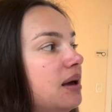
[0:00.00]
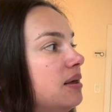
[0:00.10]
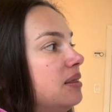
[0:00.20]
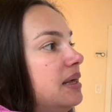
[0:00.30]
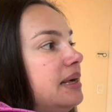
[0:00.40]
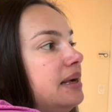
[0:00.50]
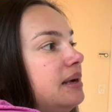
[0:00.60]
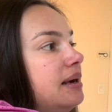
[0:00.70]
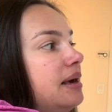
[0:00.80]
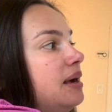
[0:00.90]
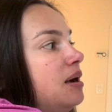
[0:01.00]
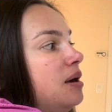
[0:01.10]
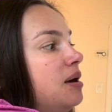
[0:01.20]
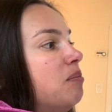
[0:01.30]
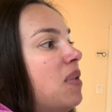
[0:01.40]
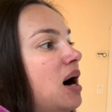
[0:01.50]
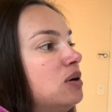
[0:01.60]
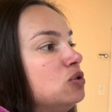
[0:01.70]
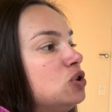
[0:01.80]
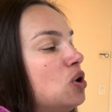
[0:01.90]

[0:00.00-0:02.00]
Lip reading: The amount